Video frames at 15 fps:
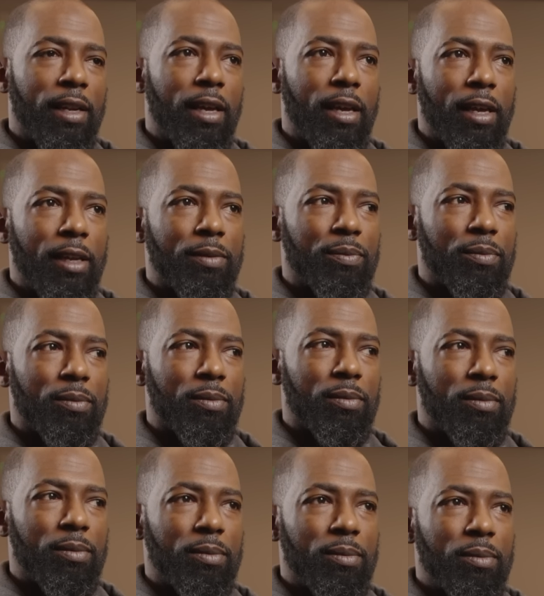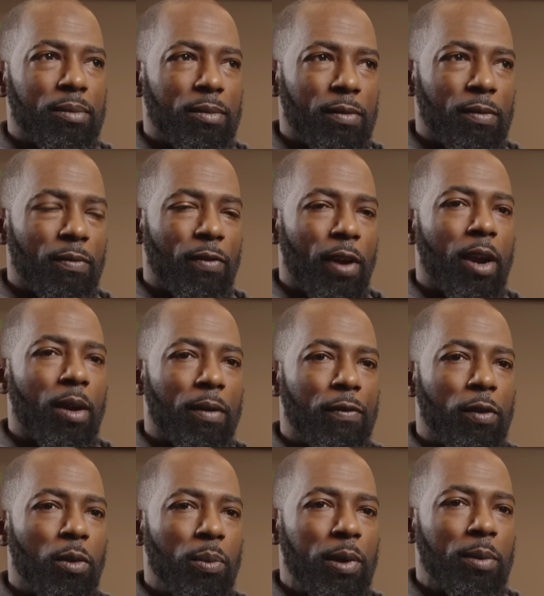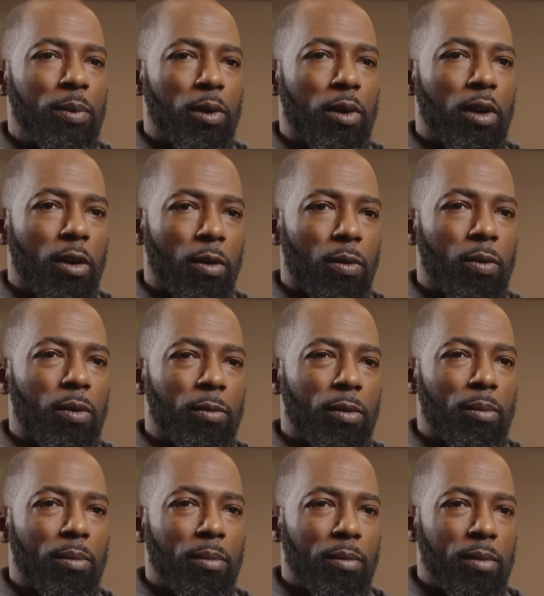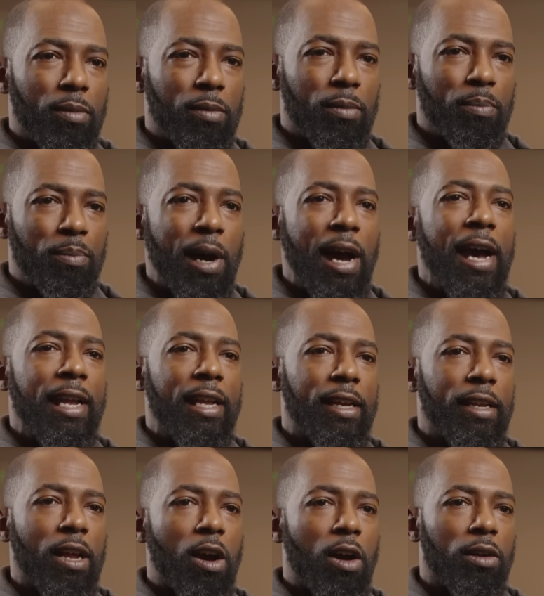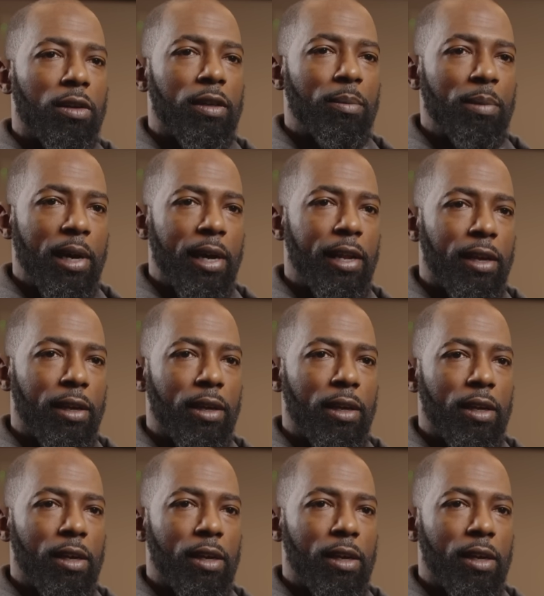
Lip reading: that very few people are pocketing all of the money